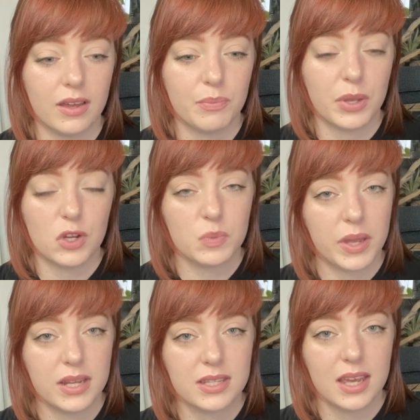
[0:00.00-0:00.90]
Peter's
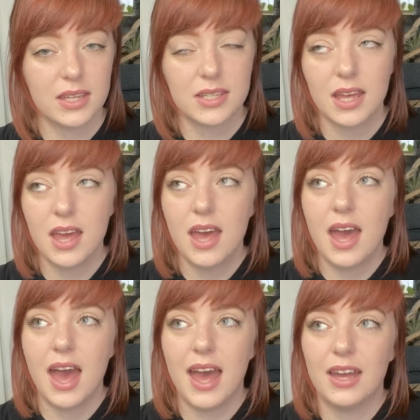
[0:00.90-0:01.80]
banded skinks.
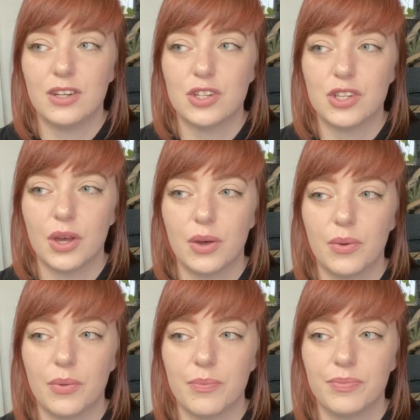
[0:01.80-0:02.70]
And
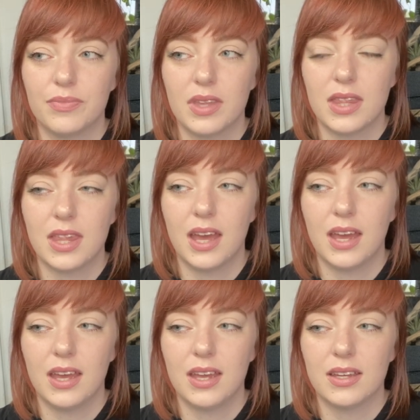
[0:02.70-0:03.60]
so
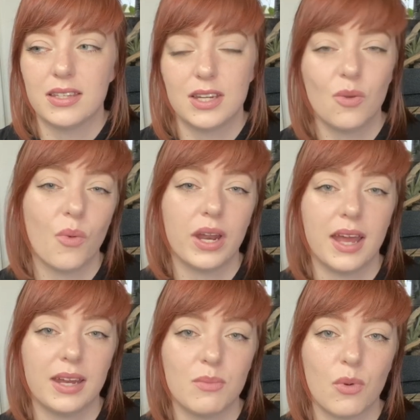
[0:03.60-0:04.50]
they didn't want it
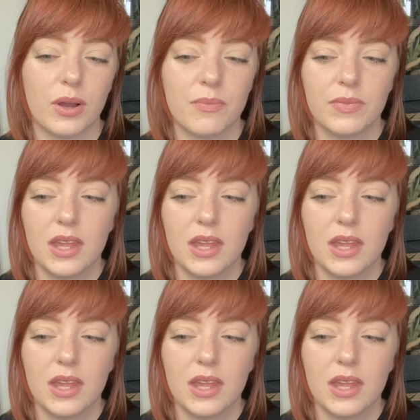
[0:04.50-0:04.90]
anymore.